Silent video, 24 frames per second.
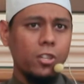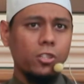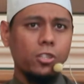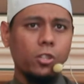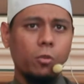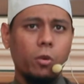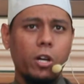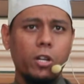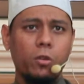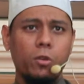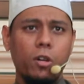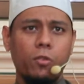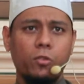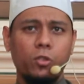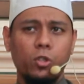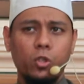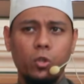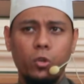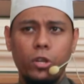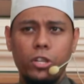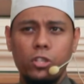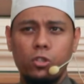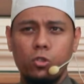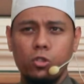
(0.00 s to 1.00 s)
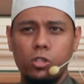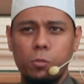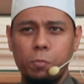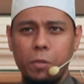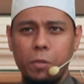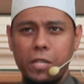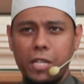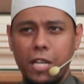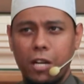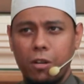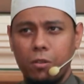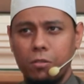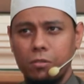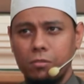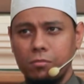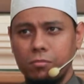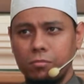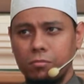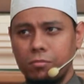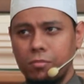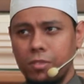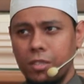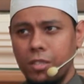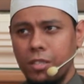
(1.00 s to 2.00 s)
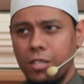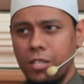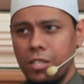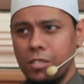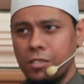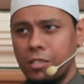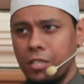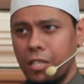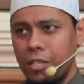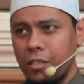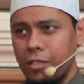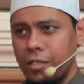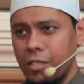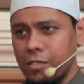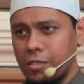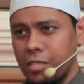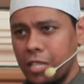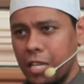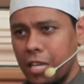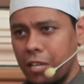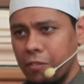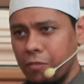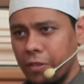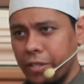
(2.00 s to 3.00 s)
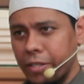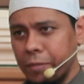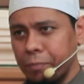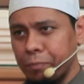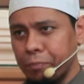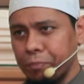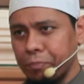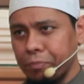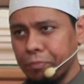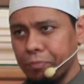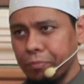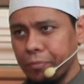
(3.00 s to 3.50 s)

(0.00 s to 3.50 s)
So what you have to do is to spit out the, the saliva